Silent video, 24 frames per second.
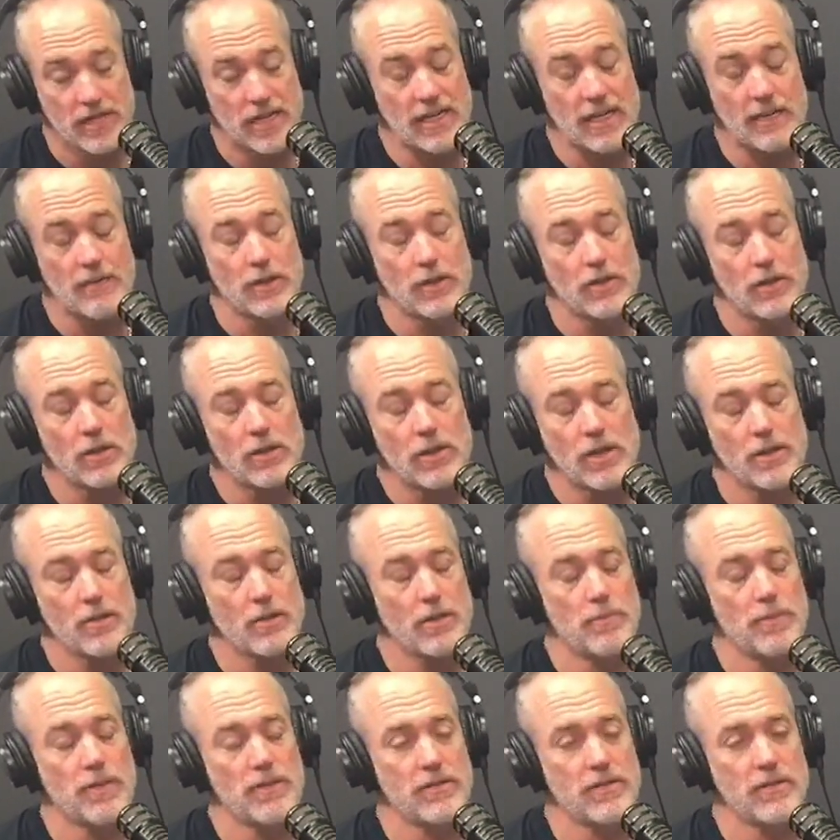I never looked at your
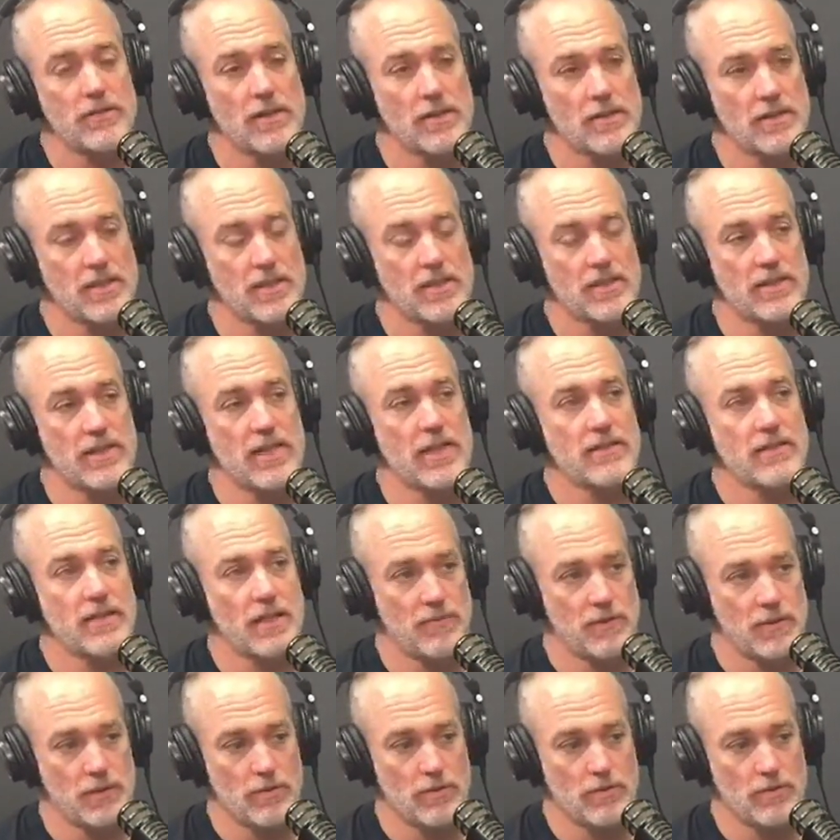business as this next
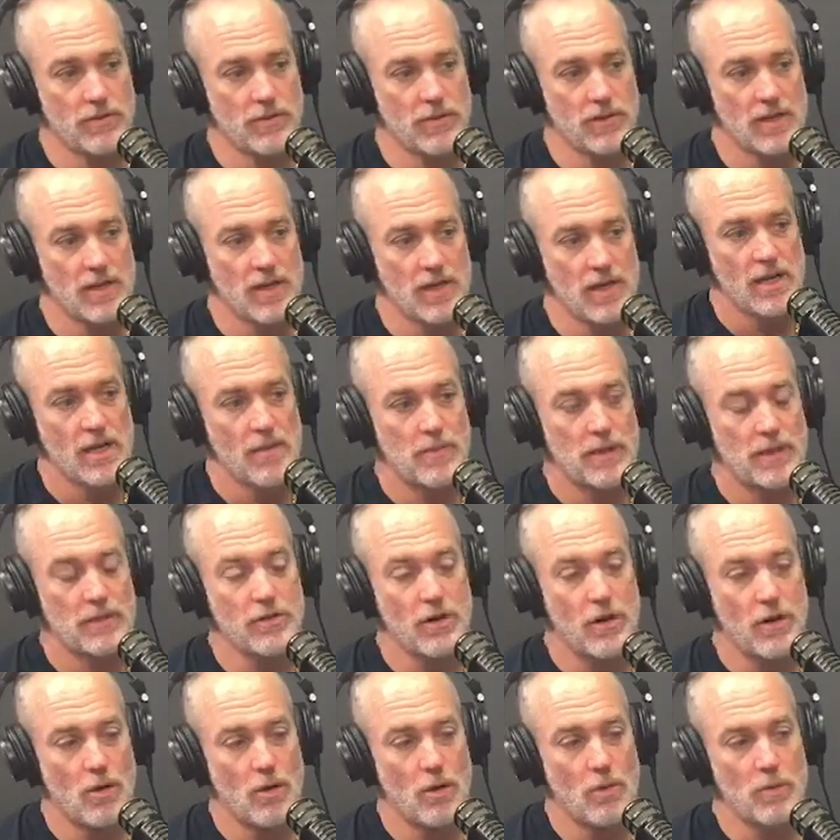evolution, but it's
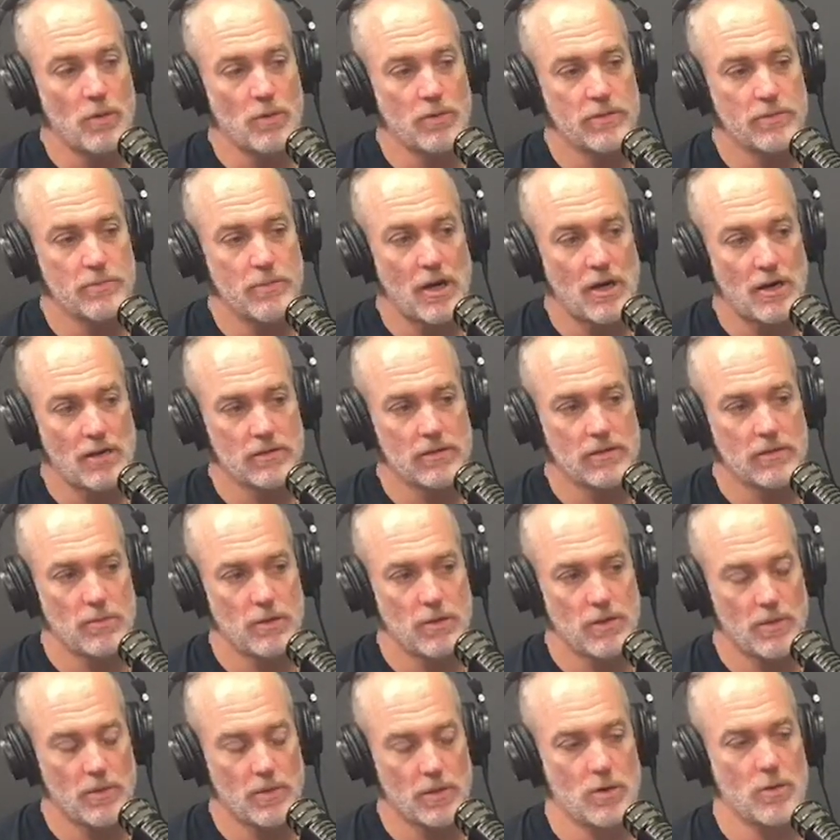almost possible
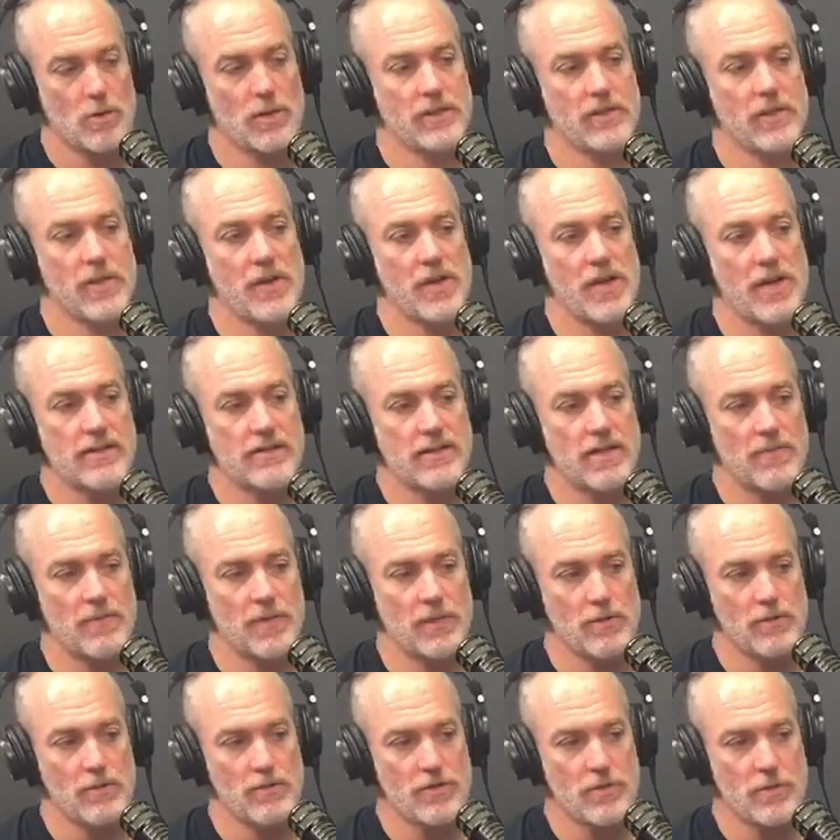that we're going to the next
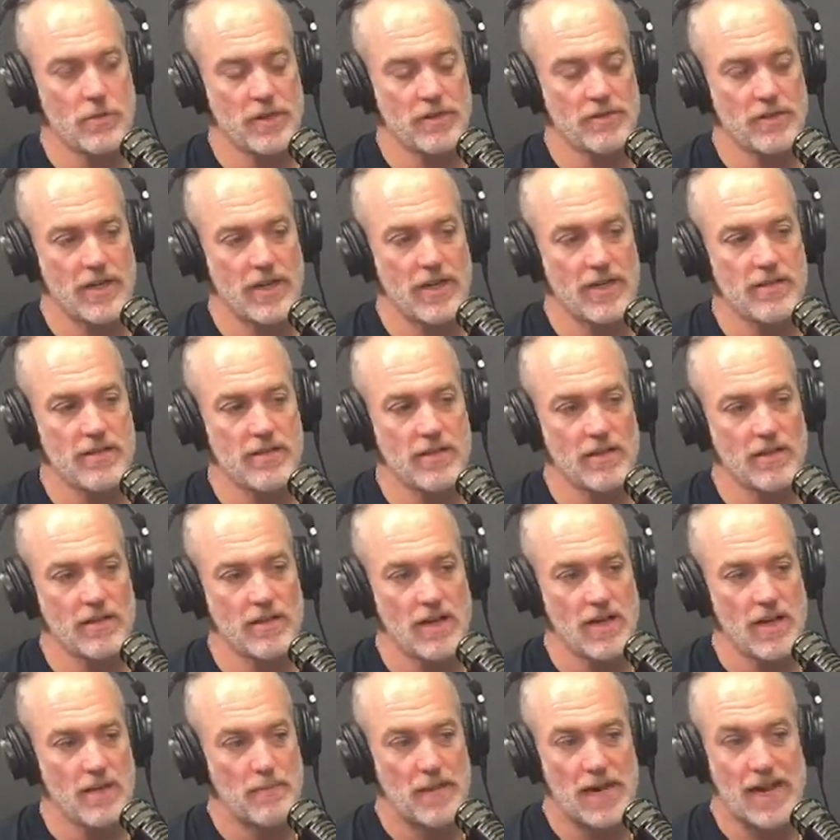evolution, which isn't
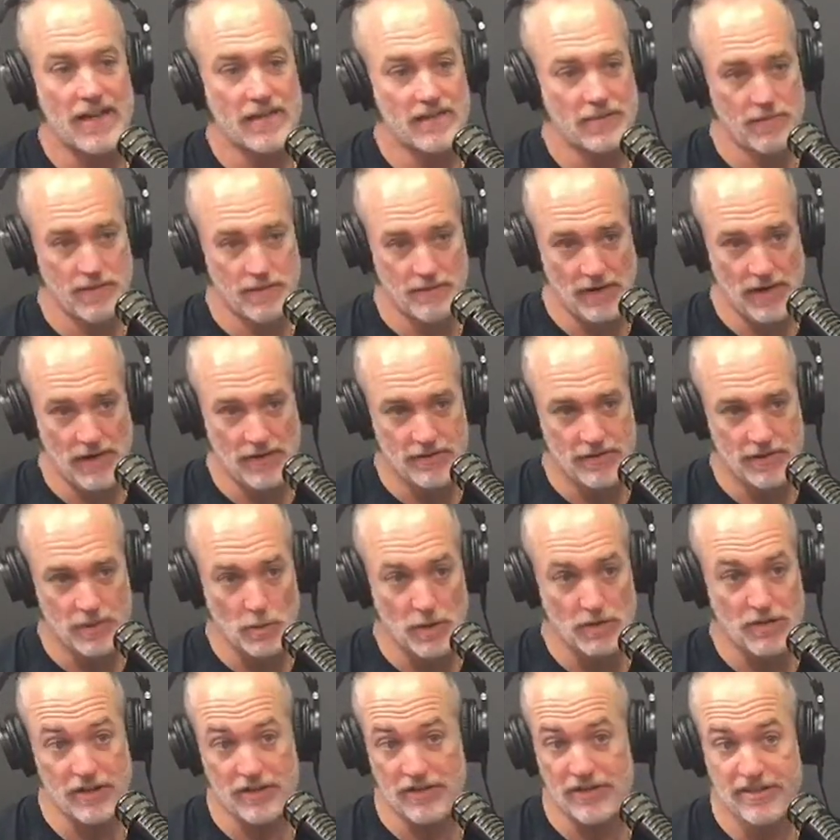passive investing,
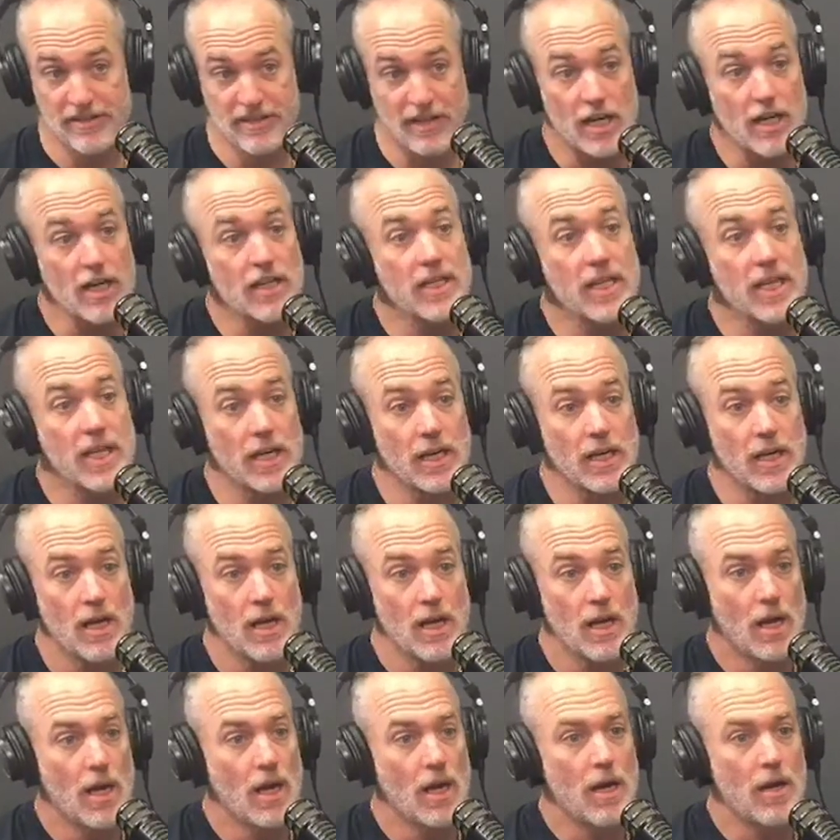which has sucked in
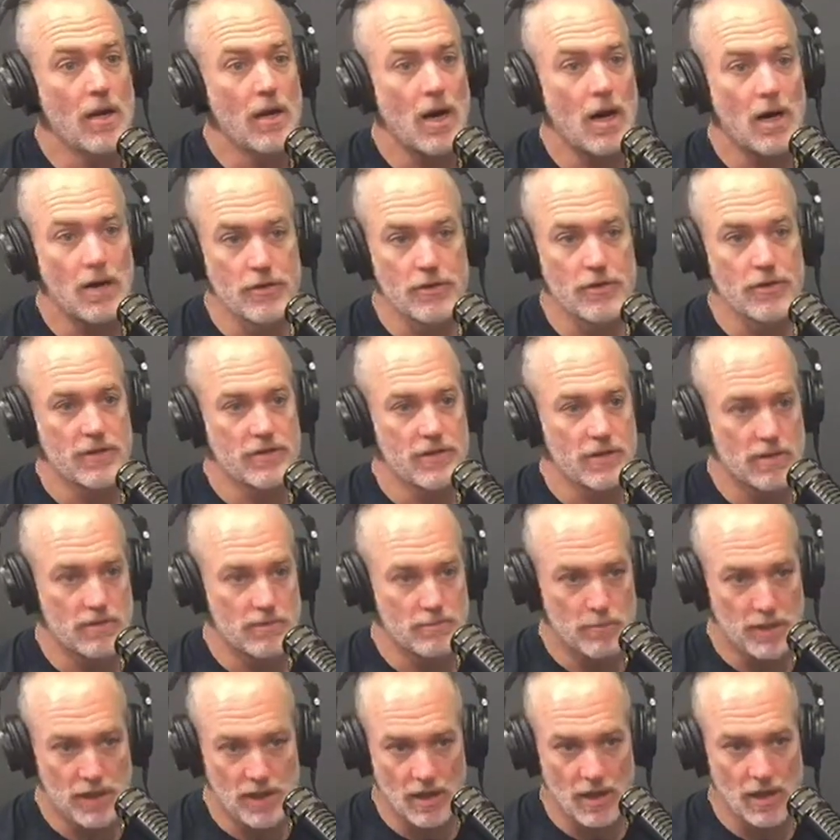hundreds of
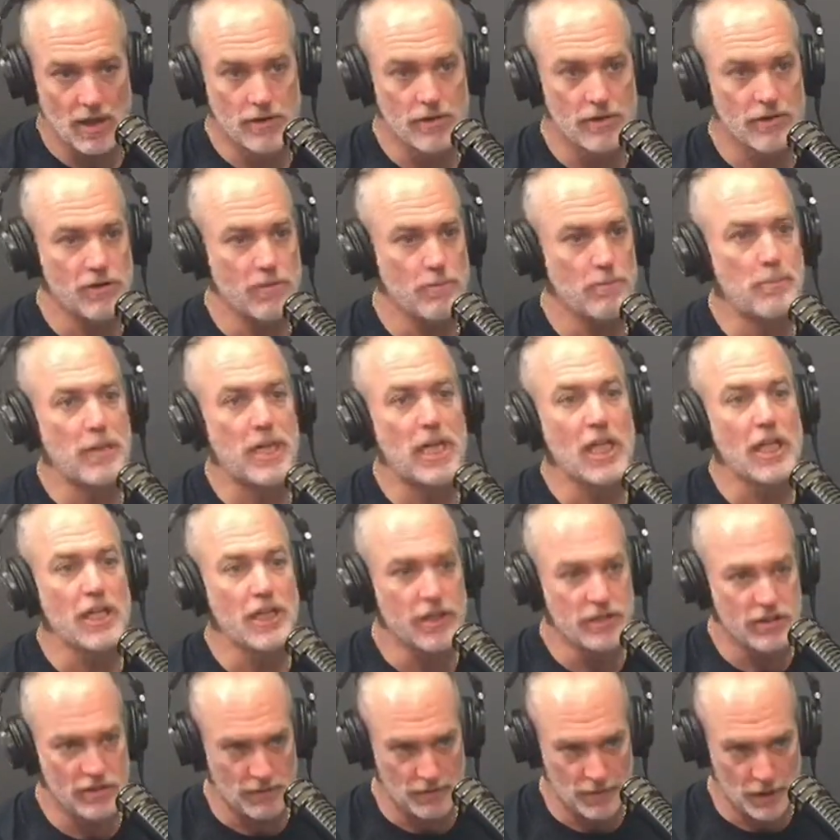
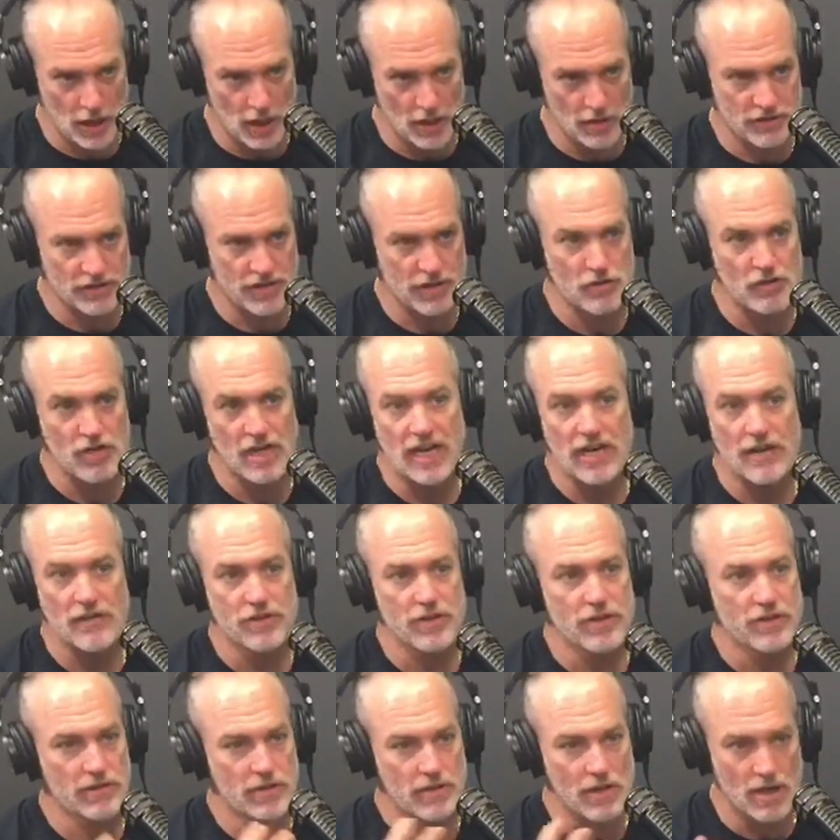billions of dollars and change
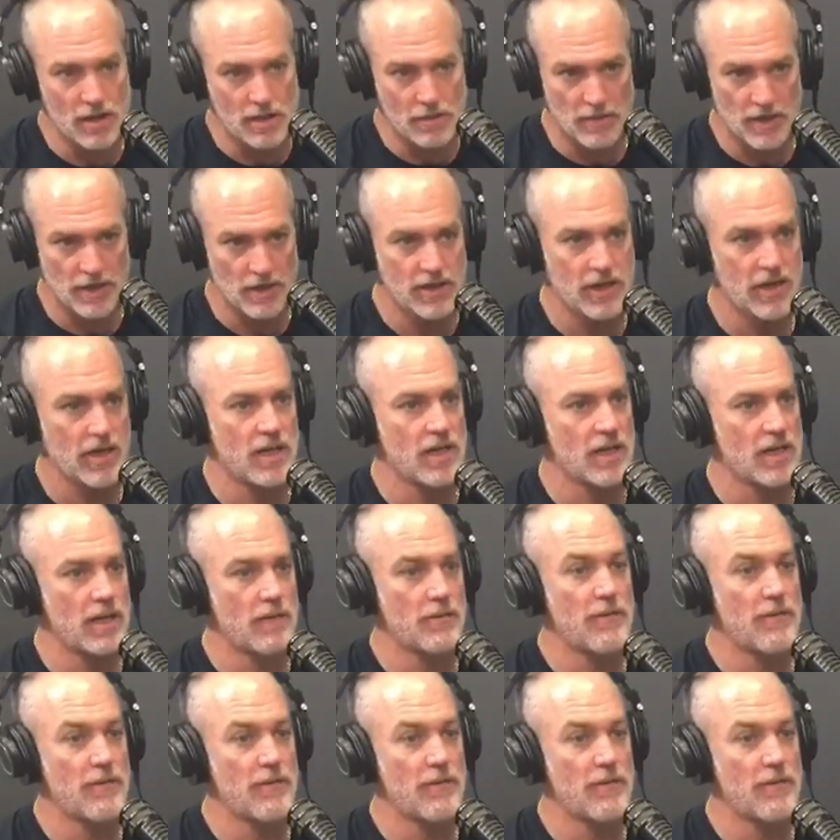the stock market and